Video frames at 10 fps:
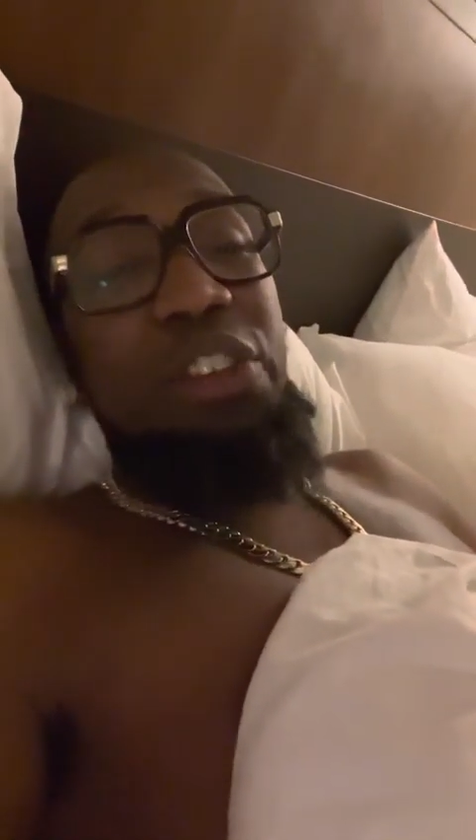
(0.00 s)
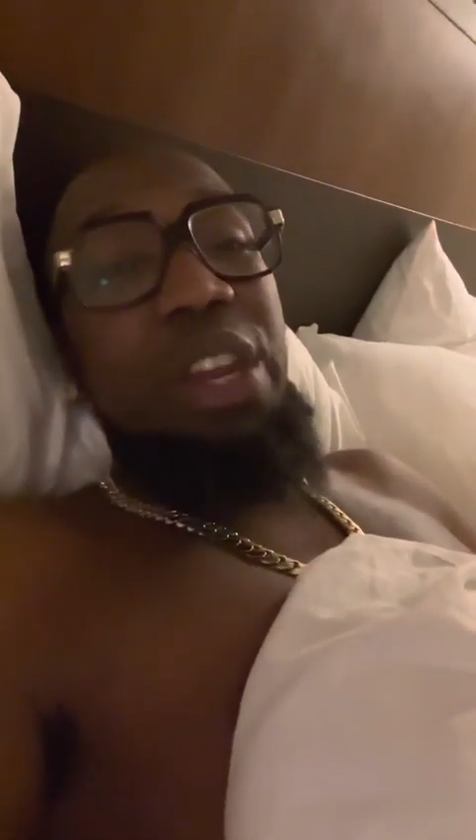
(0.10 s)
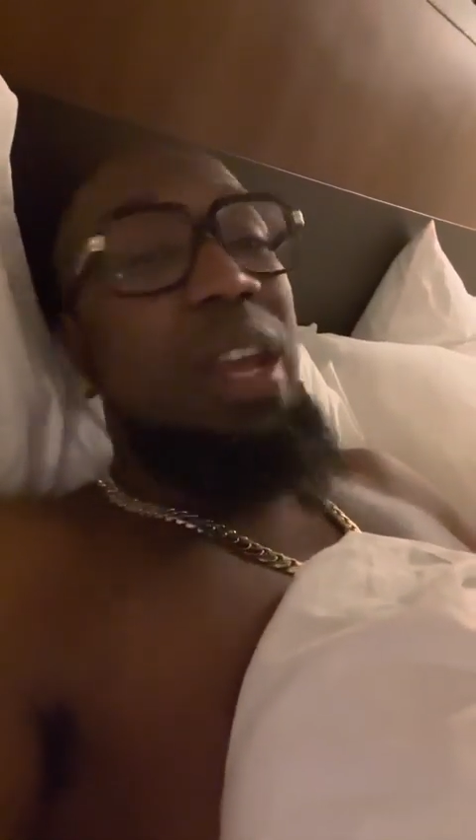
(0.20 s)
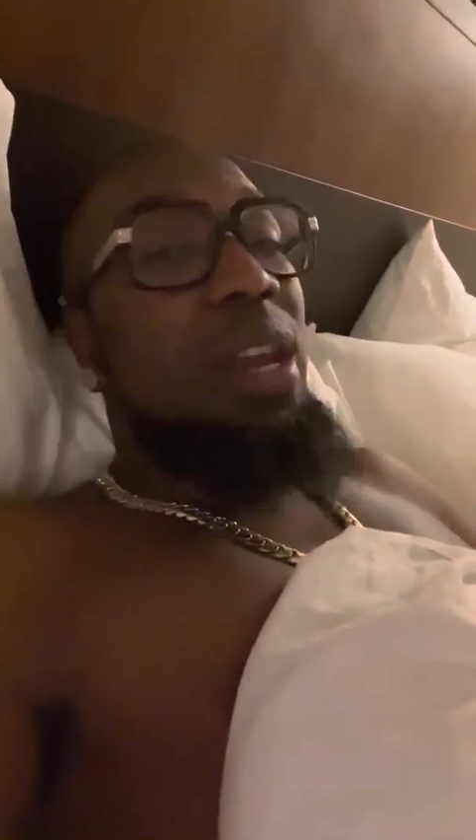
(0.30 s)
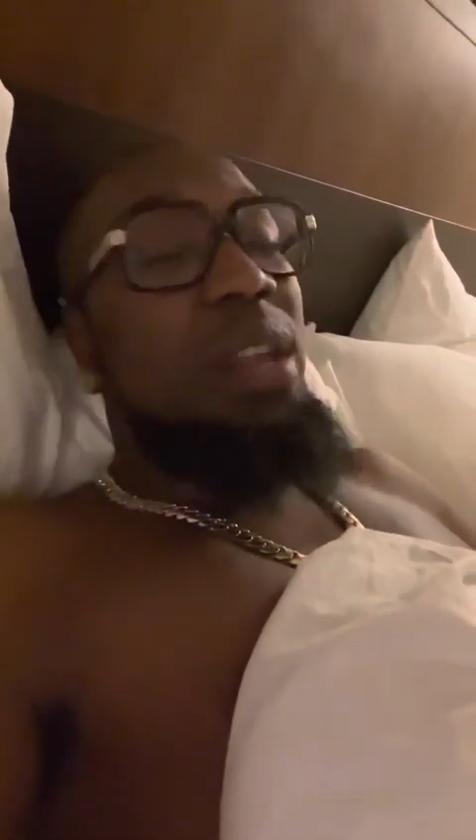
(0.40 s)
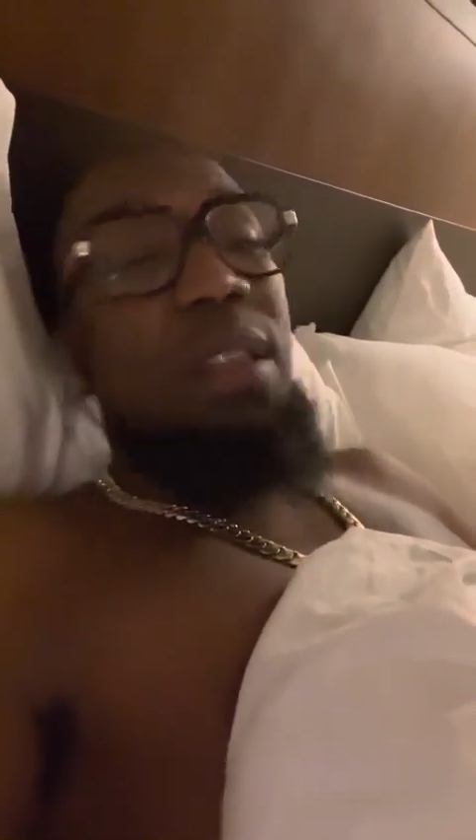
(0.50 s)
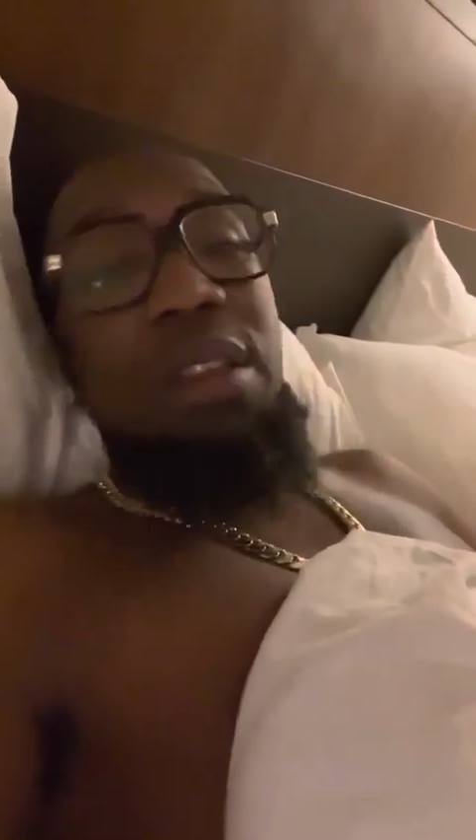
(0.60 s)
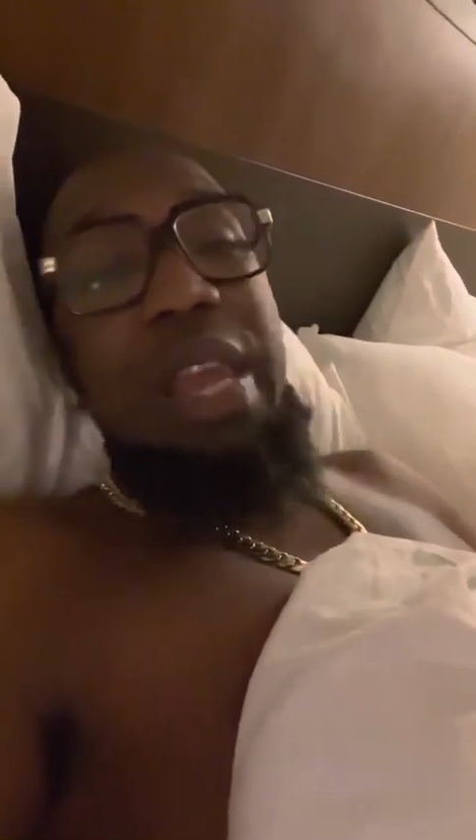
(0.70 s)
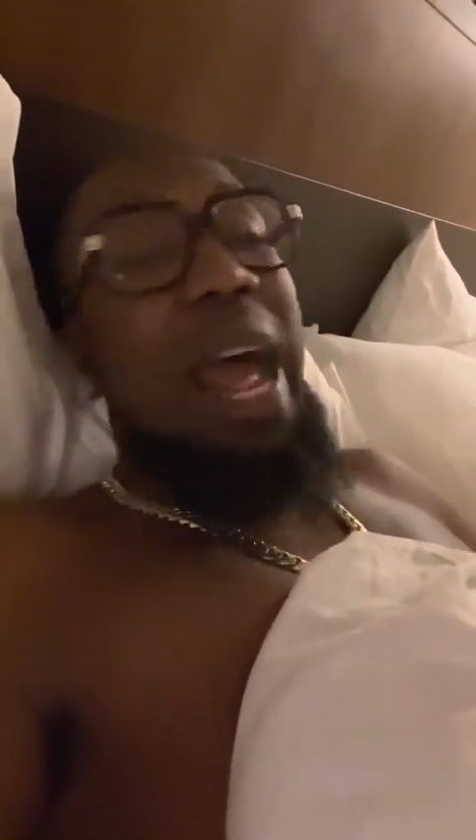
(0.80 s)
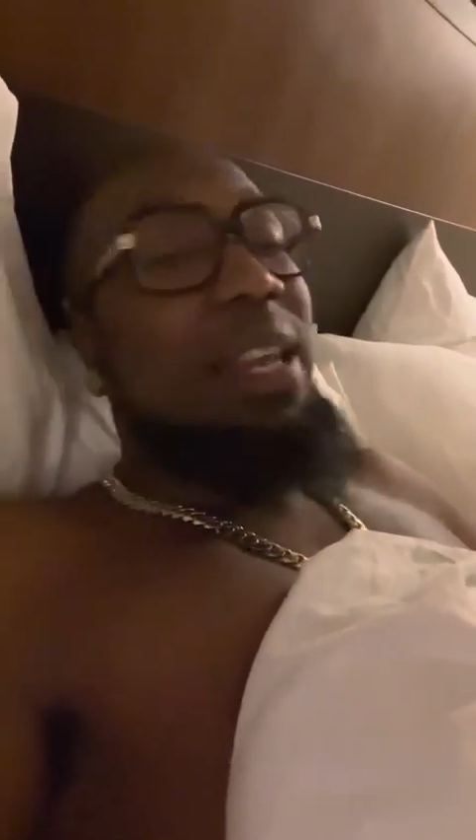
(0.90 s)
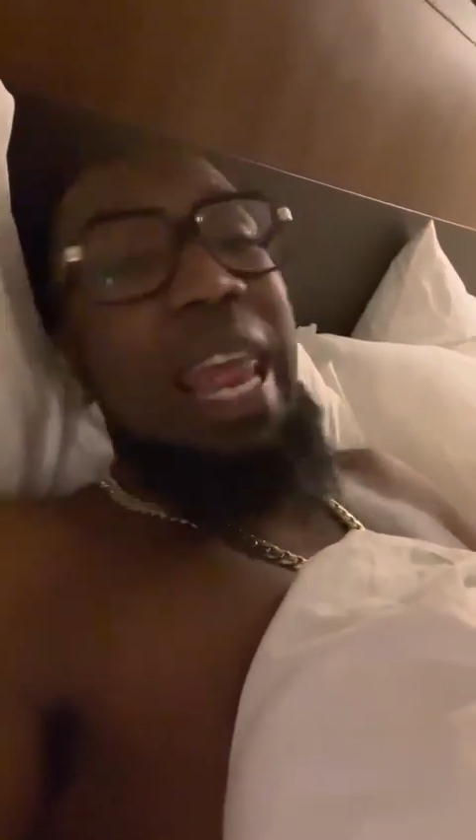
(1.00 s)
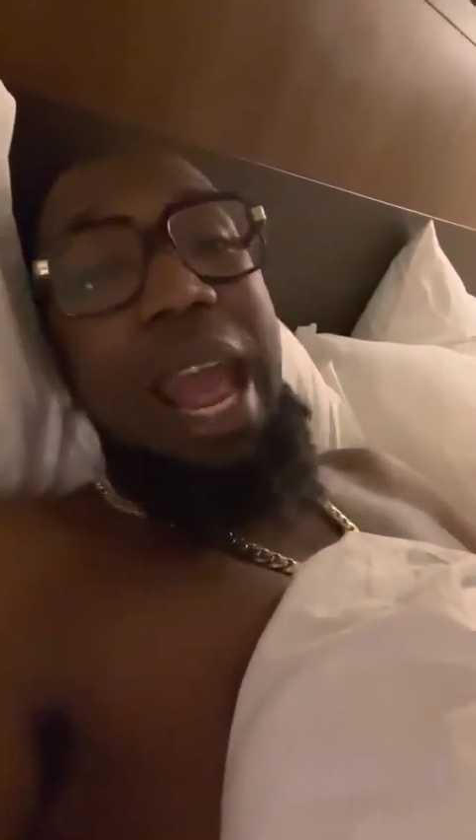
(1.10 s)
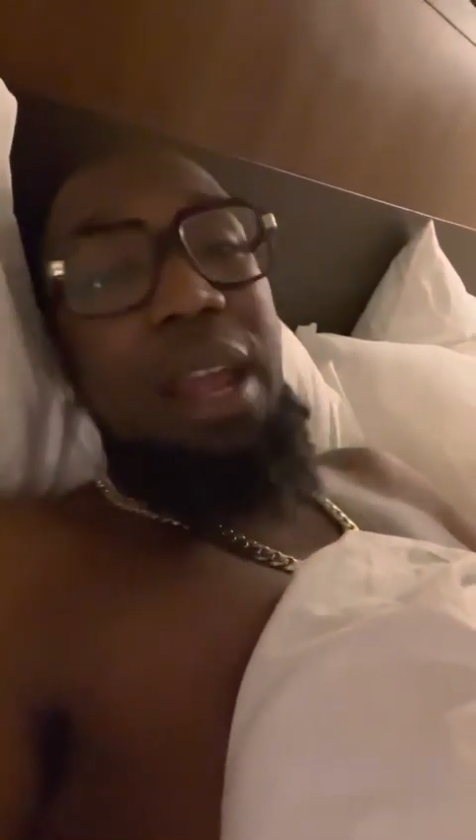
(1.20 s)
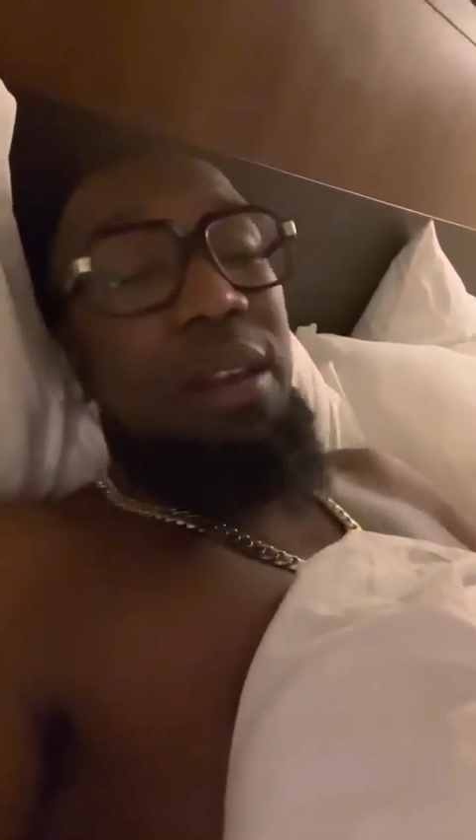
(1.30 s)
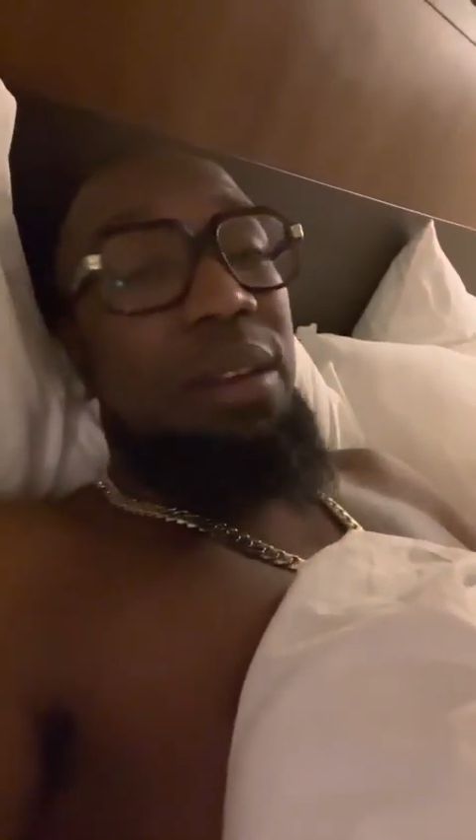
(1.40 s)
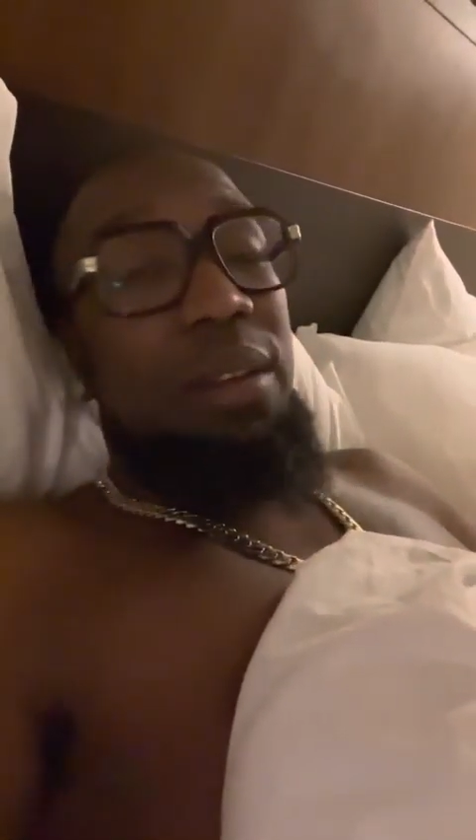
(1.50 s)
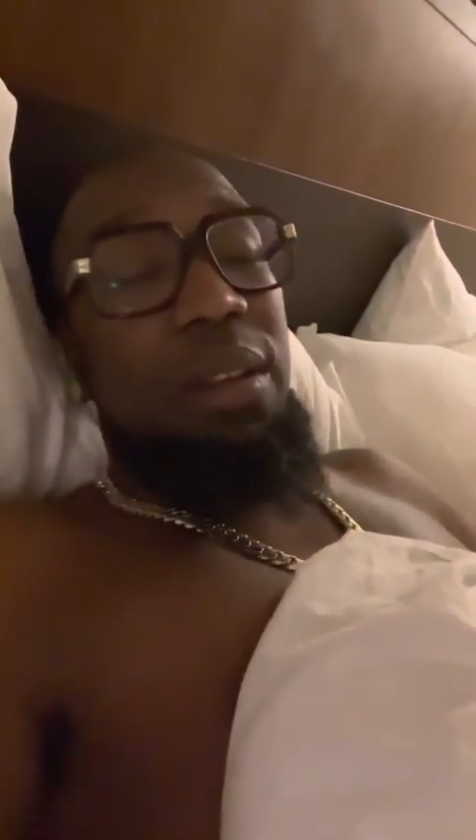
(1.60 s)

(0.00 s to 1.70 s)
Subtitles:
shit. This is not that.